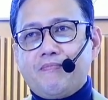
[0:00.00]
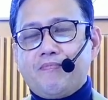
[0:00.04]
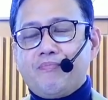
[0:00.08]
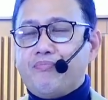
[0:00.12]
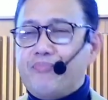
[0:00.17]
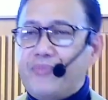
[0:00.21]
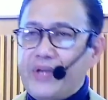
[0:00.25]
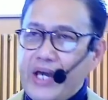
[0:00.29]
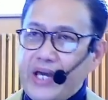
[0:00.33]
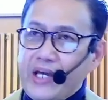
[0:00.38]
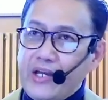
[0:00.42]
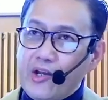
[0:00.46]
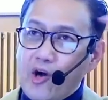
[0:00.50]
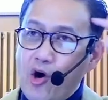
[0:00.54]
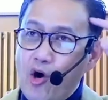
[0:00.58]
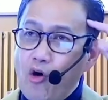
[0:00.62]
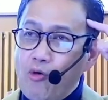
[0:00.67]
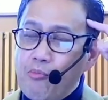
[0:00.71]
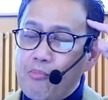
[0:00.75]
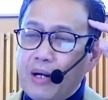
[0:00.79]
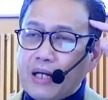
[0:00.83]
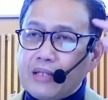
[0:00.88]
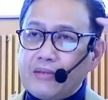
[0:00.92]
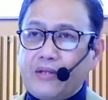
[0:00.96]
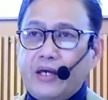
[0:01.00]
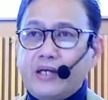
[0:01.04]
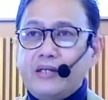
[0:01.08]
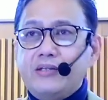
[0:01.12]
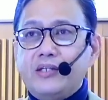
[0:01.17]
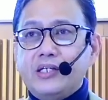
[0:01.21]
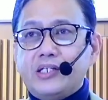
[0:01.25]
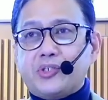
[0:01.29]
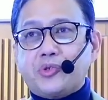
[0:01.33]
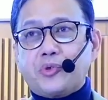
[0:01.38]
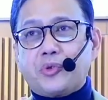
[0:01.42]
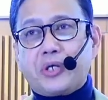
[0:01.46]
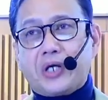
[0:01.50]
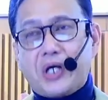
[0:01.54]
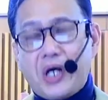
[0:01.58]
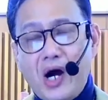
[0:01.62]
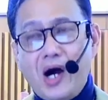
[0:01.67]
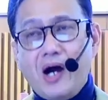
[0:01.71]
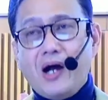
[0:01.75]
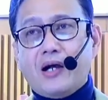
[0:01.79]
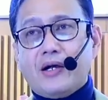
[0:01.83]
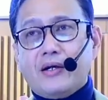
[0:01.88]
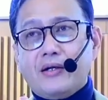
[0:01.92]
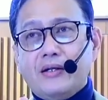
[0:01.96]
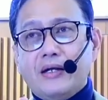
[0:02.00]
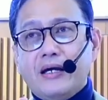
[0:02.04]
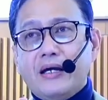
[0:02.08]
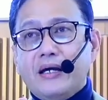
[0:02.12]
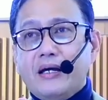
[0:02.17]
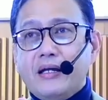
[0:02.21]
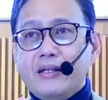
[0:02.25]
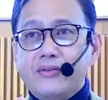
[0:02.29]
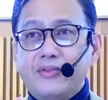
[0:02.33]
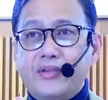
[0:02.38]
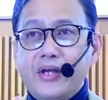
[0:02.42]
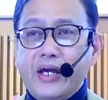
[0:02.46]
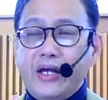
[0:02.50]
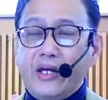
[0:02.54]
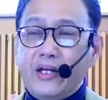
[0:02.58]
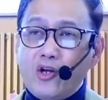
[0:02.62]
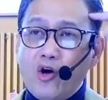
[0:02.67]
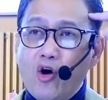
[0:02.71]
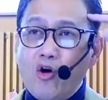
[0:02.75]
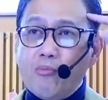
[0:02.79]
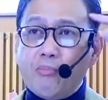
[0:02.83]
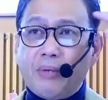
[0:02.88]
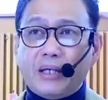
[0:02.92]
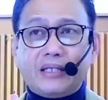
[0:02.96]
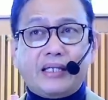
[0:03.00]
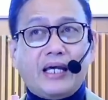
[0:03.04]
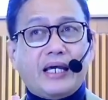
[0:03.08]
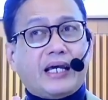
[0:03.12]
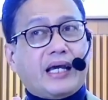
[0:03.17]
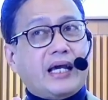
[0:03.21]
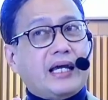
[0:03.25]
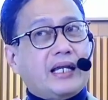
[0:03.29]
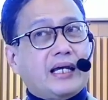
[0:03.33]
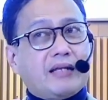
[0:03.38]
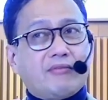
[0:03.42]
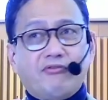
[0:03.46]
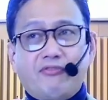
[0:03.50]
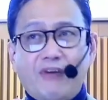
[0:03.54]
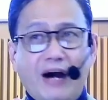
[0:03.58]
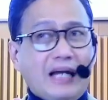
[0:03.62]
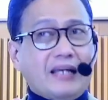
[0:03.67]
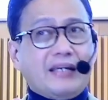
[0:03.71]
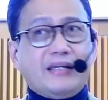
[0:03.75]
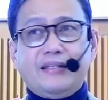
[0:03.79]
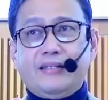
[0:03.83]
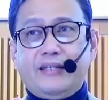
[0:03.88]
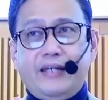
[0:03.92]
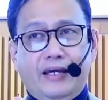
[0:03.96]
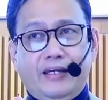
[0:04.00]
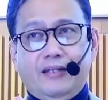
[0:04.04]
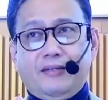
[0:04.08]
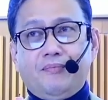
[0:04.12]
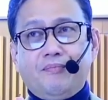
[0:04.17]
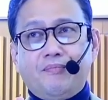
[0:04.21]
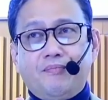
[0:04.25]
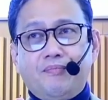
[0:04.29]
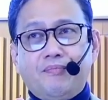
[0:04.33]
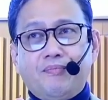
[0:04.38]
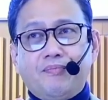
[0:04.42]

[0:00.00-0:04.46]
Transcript: They know, but they disregard. They know, but they cannot validate.